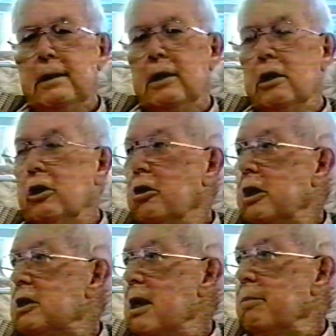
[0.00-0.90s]
A good
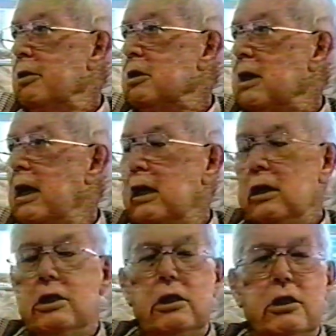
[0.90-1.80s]
example of that
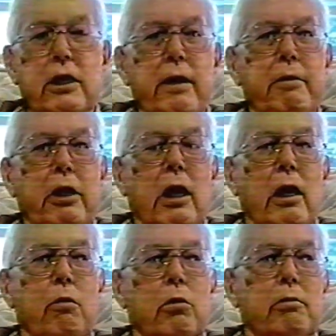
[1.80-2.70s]
is that Sammy and I
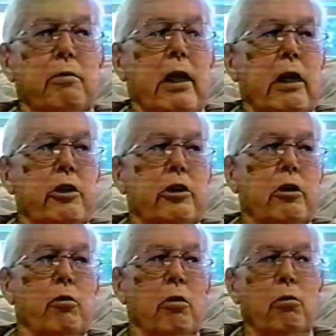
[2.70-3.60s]
were invited to
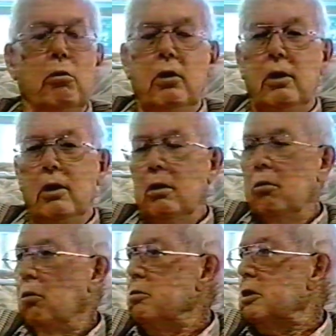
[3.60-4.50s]
go to,
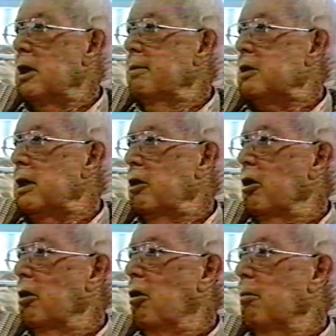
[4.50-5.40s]
what was the name of town?
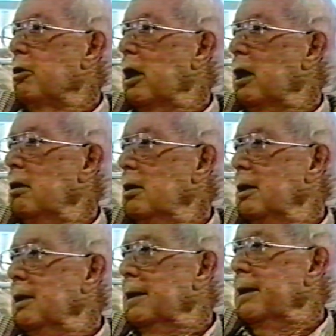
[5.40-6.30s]
Auburndale?
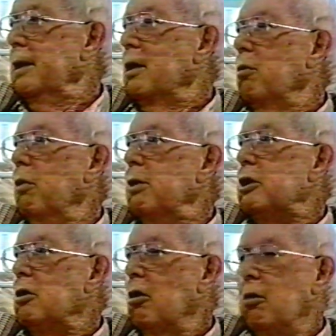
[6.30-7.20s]
We went
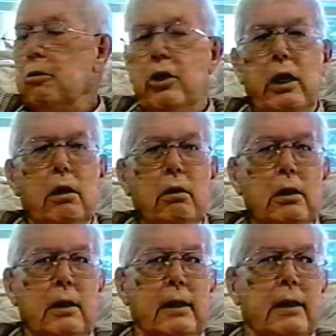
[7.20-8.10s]
to Auburndale
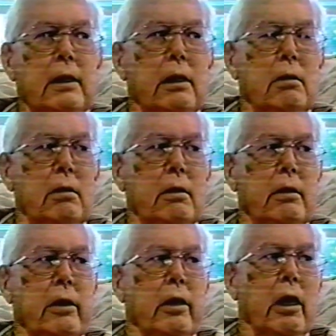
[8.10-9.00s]

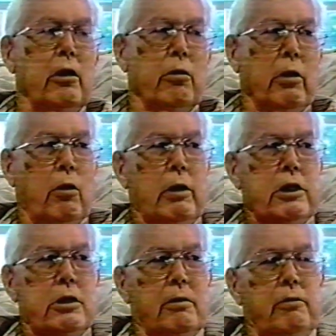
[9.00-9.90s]
at the request
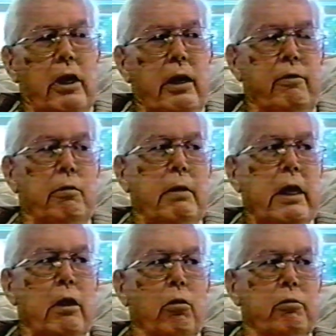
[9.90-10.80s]
of a Navy
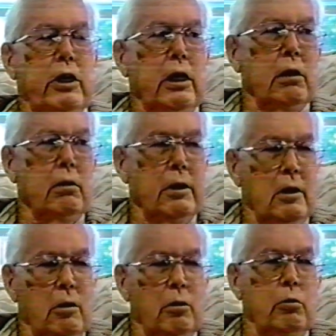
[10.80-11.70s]
man over there
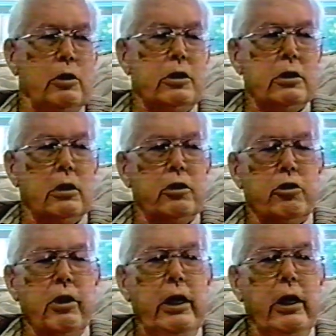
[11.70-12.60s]
who was
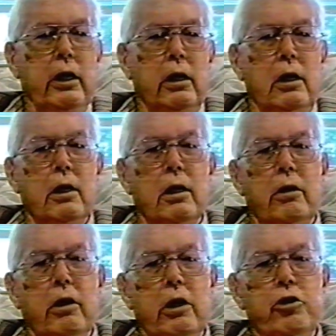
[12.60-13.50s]
training
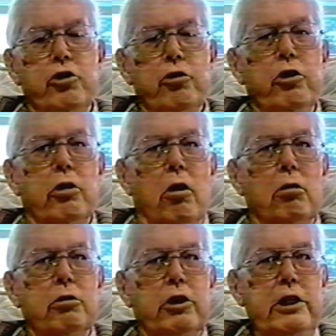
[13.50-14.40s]
the junior
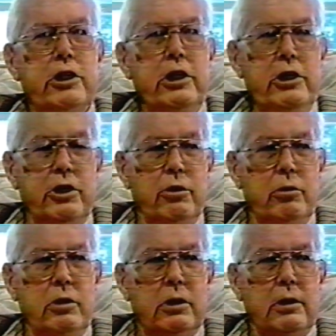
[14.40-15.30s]
ROTC students